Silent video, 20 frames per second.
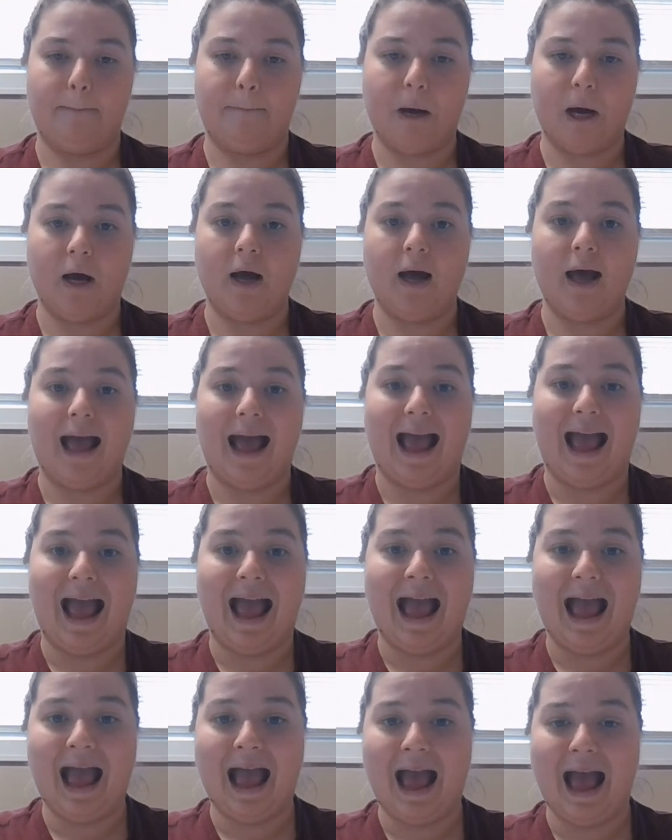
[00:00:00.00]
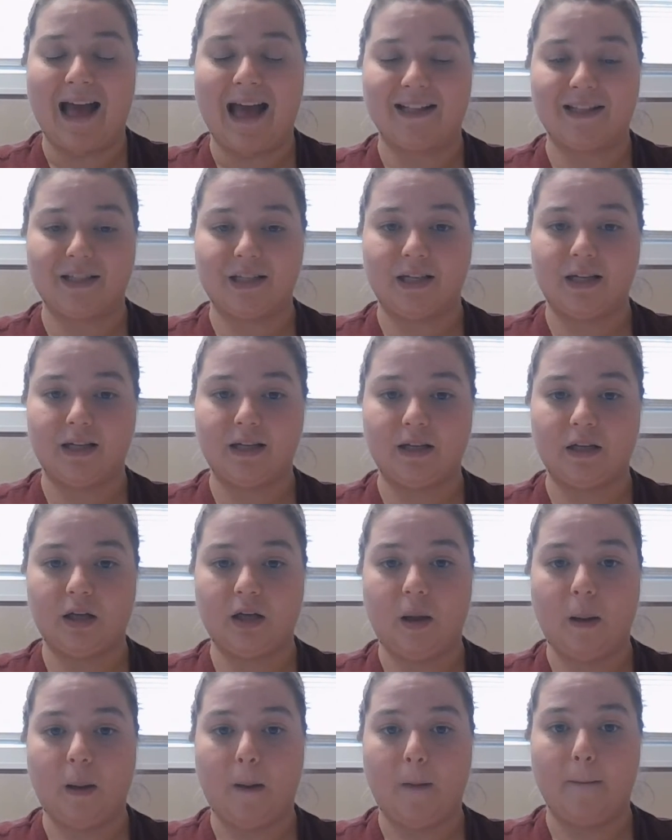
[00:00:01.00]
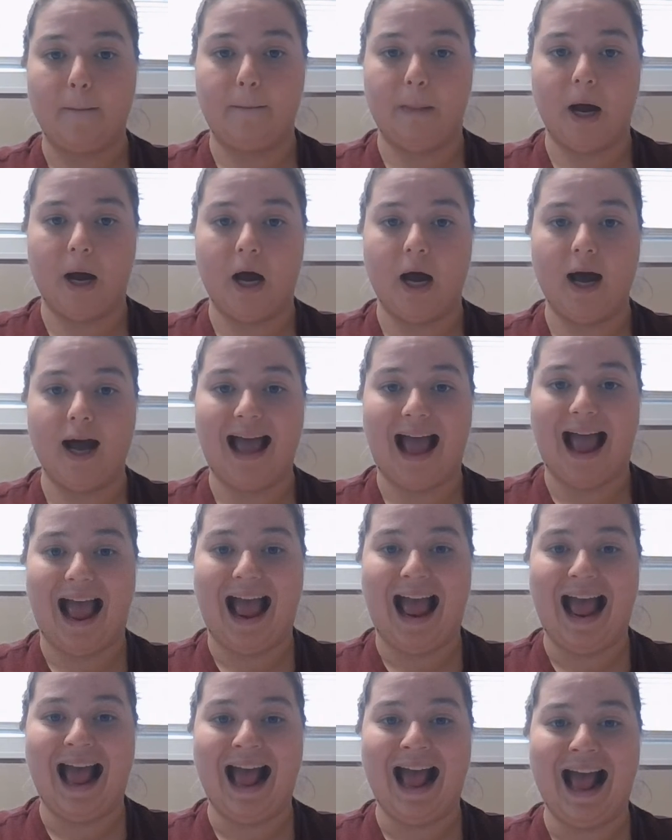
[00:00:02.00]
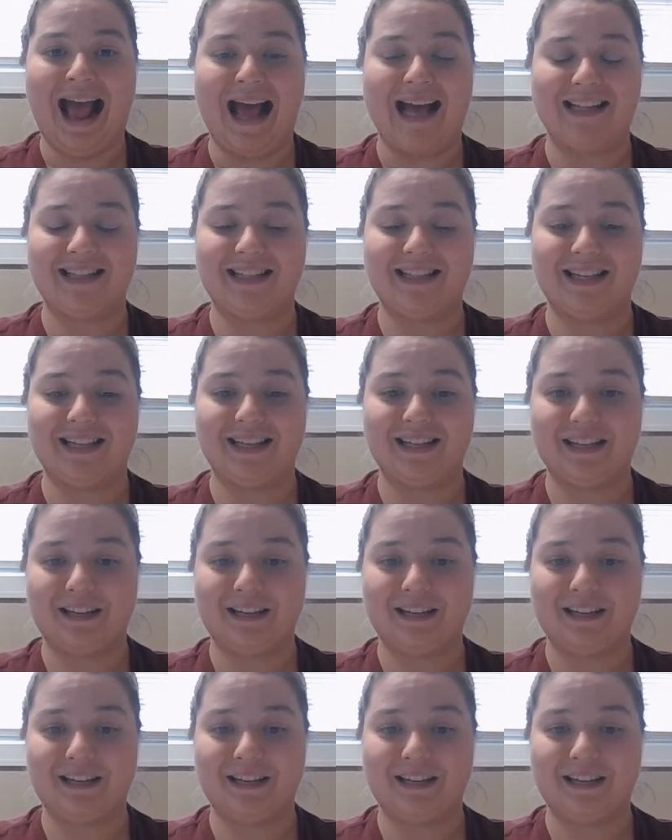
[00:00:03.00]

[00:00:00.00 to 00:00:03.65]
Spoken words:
B-at. B-at.